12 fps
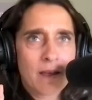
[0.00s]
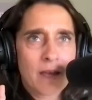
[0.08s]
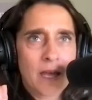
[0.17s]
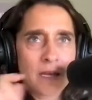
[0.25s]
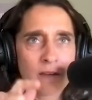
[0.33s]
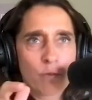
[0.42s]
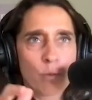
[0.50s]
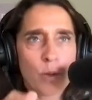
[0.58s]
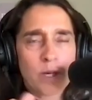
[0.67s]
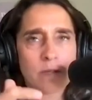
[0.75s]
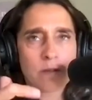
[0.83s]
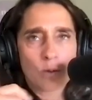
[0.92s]
And if
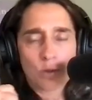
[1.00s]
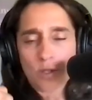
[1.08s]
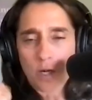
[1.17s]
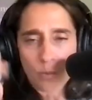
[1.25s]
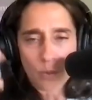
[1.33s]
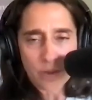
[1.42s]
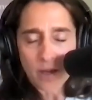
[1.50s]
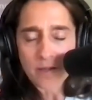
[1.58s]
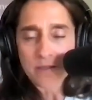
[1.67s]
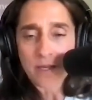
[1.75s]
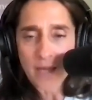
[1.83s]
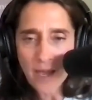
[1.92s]
we don't start with
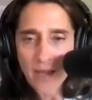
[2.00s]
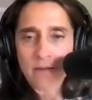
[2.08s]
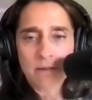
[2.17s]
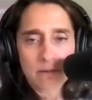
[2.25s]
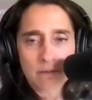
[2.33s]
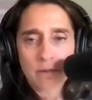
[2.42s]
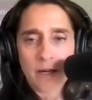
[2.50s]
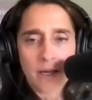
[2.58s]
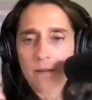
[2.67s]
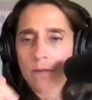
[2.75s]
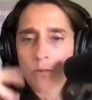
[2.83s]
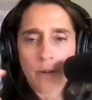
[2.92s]
us again,
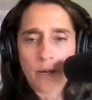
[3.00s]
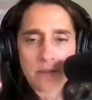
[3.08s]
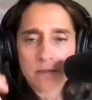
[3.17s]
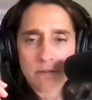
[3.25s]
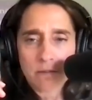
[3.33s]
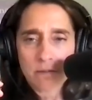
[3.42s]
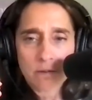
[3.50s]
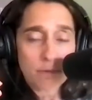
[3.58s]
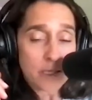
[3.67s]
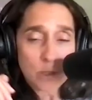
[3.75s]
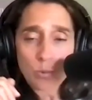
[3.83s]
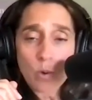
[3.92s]
right, the rest, the
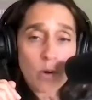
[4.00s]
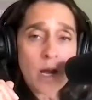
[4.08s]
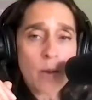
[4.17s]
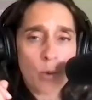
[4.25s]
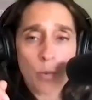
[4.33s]
rest won't come.